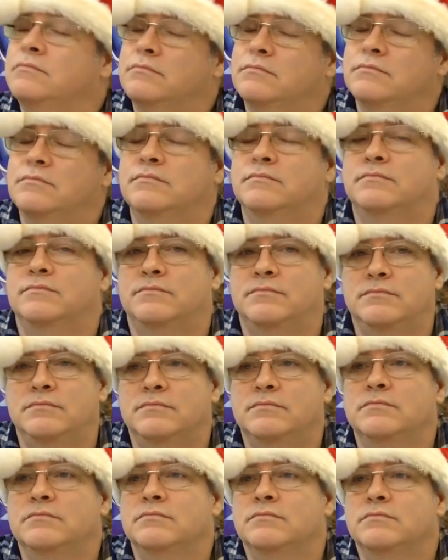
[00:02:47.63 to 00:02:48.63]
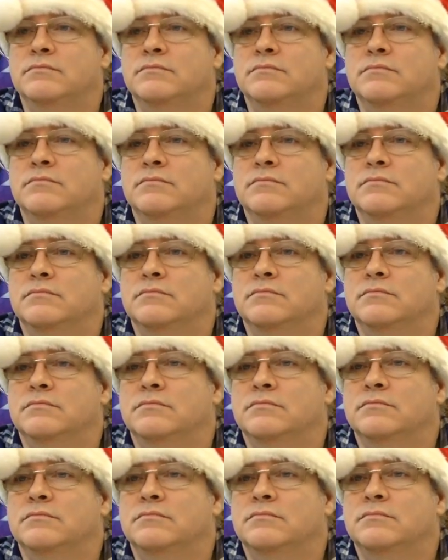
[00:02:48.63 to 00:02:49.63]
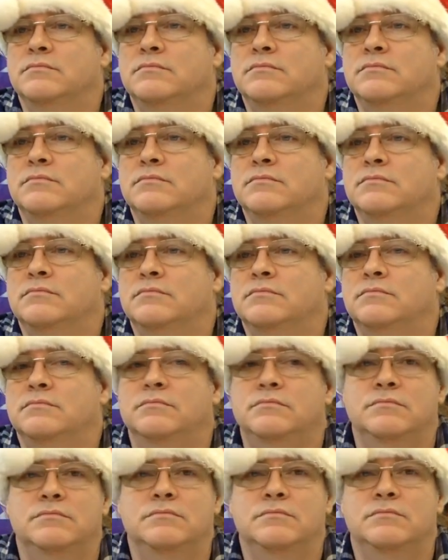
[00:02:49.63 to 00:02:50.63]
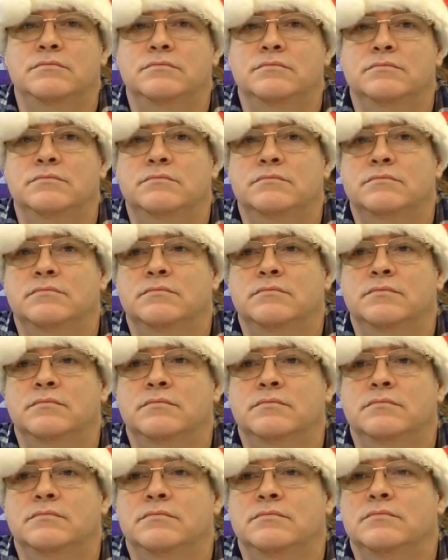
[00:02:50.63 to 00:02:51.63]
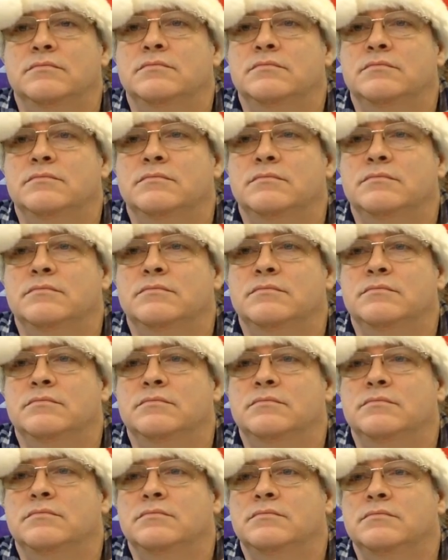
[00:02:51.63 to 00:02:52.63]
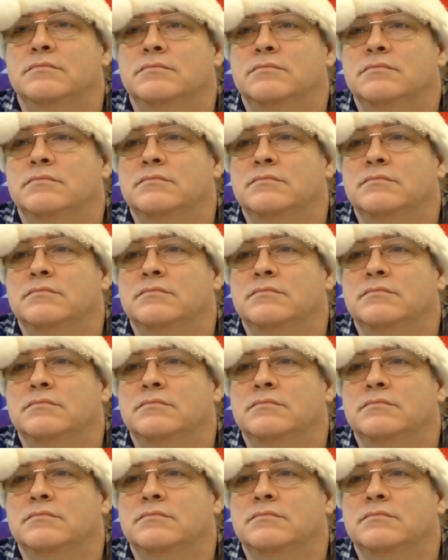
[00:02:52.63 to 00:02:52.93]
[no speech]